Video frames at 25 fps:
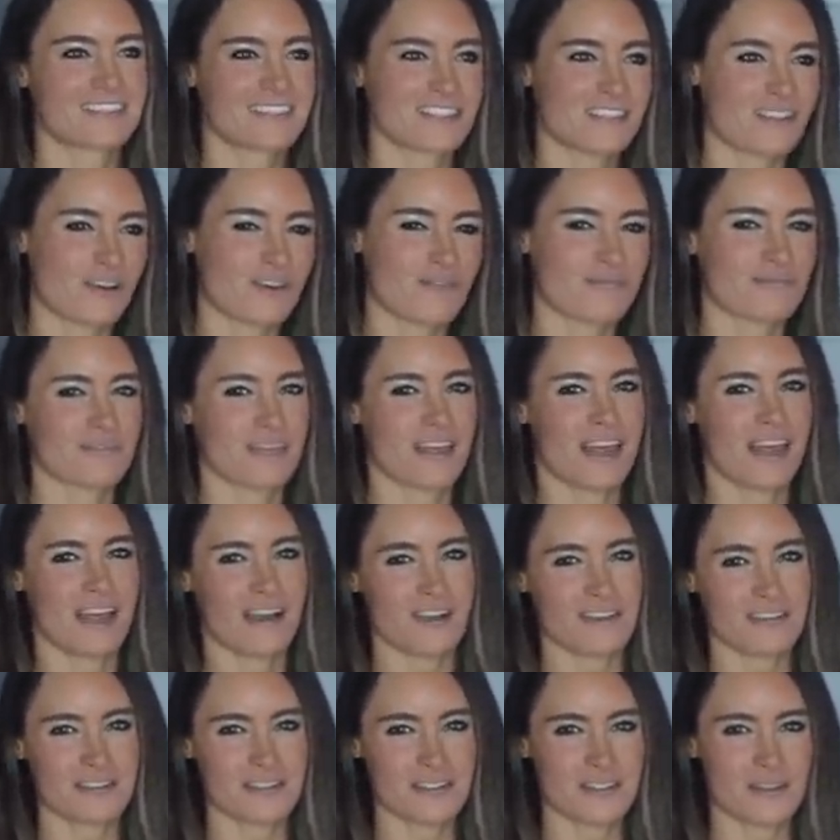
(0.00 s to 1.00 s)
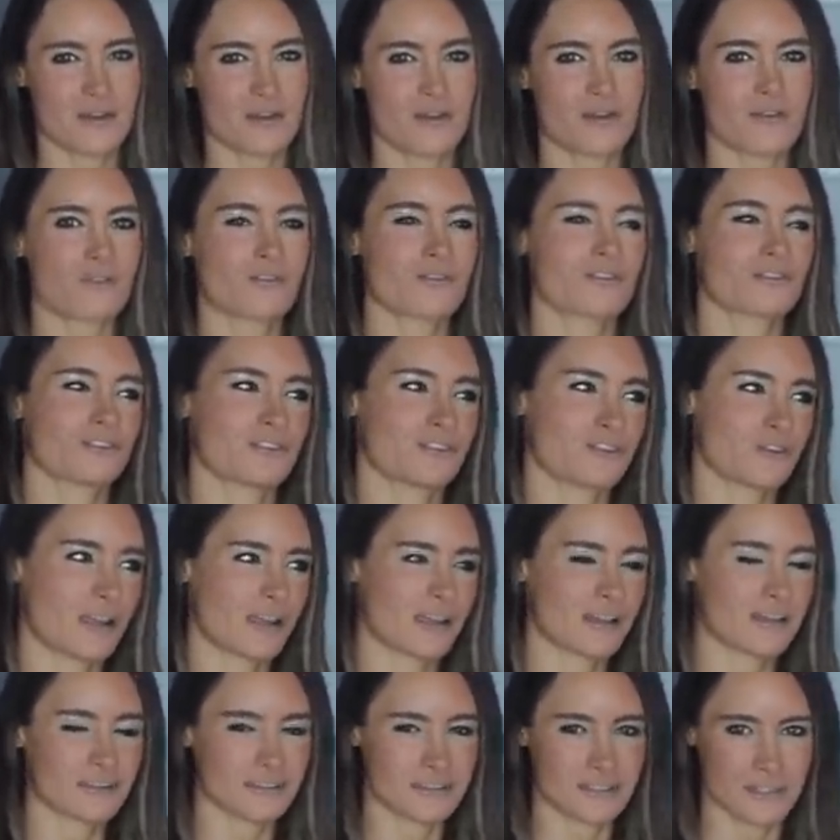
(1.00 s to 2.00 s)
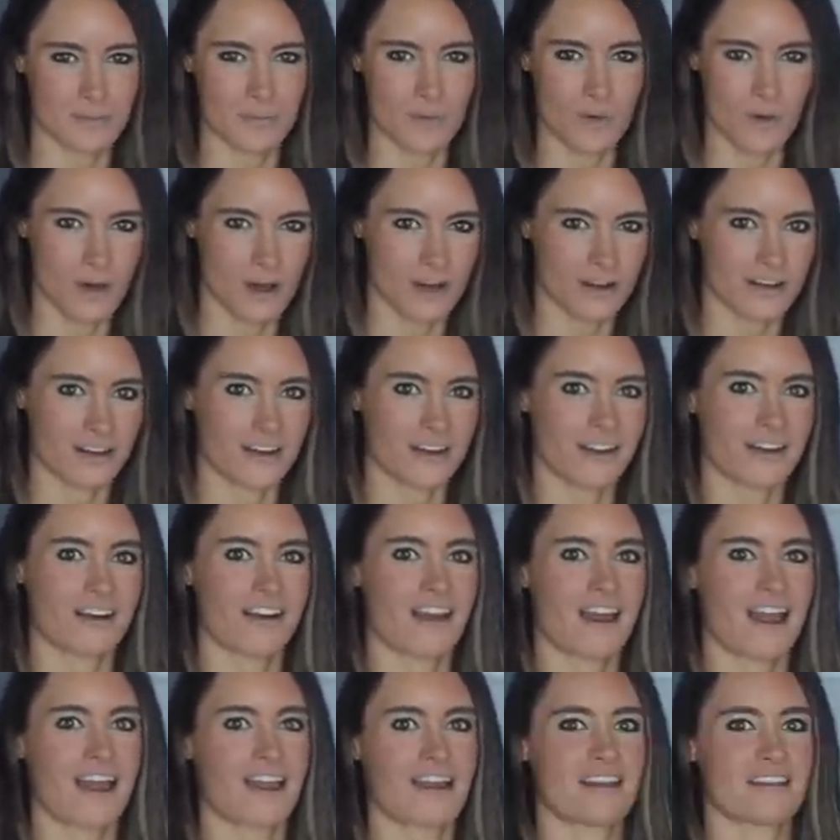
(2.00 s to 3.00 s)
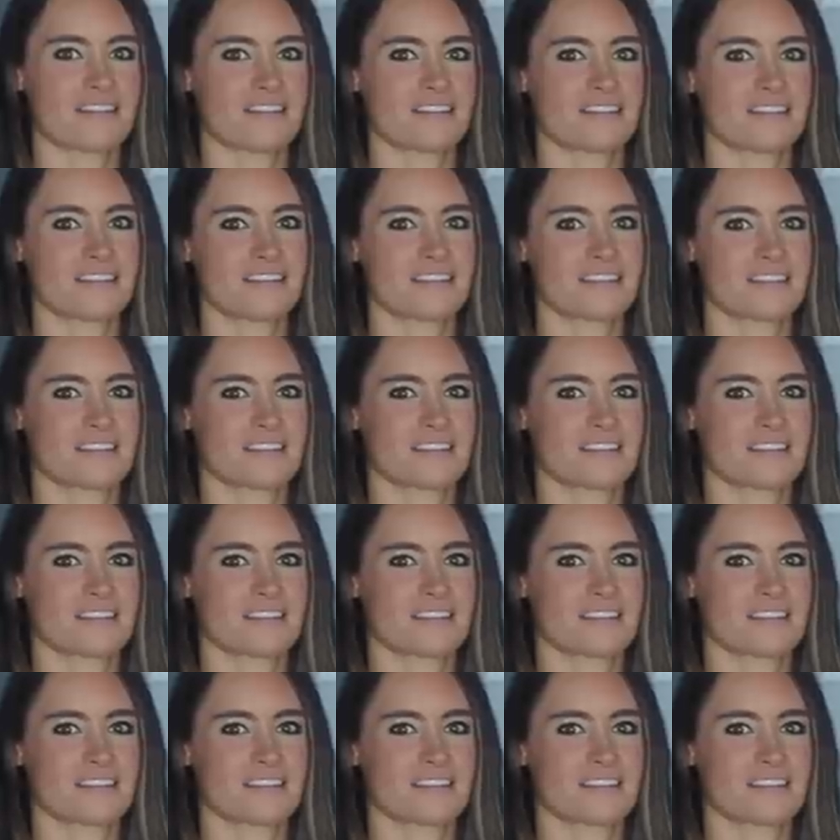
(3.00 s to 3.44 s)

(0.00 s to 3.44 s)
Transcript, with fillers: So I also drank some water and